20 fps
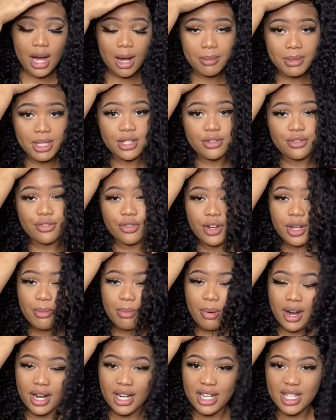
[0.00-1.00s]
It's a free
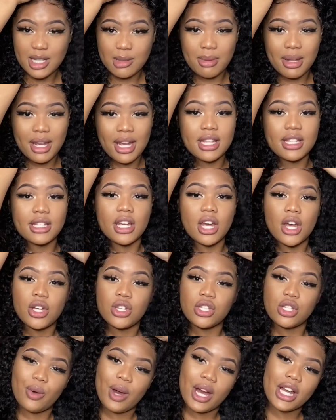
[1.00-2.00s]
parting space,
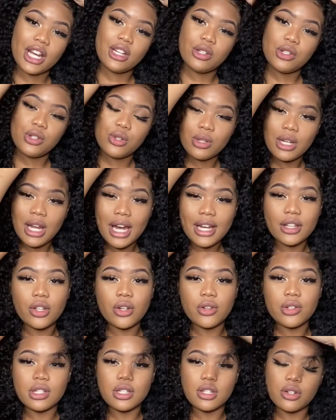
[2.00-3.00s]
so I can do like
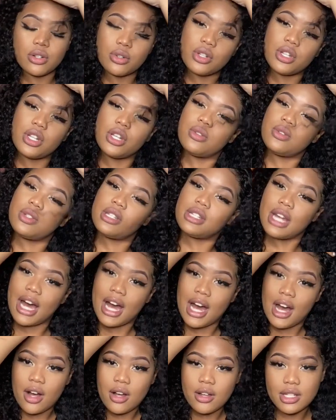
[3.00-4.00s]
those little cute
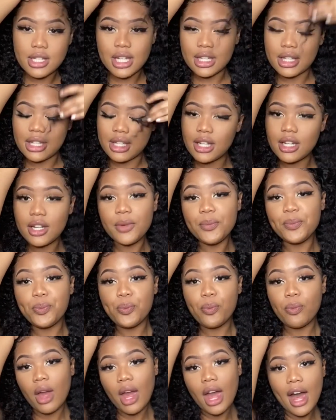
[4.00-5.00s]
styles, like the
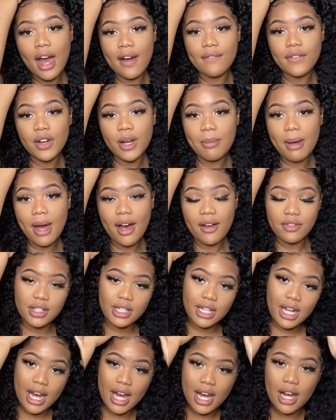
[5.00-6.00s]
half up, half
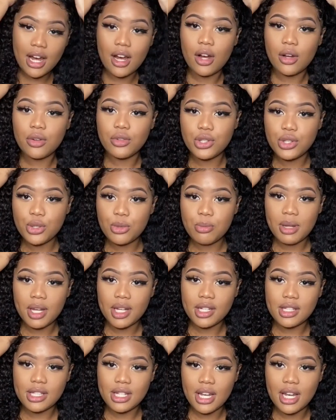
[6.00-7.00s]
down, 2
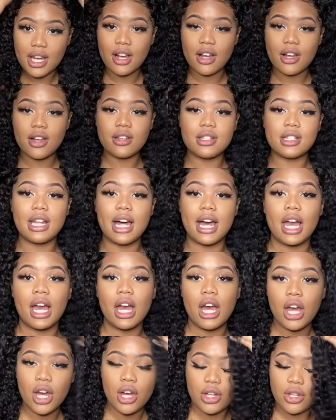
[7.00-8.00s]
pigtails. Like
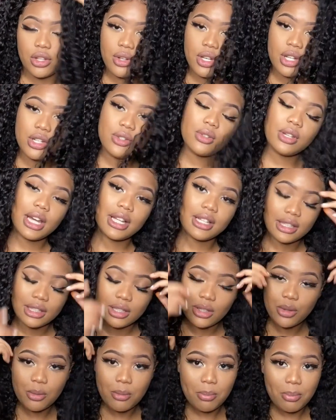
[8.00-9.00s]
you can do like the
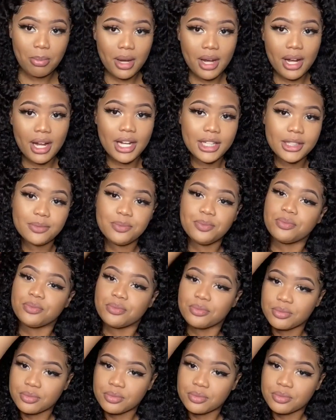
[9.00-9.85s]
little bun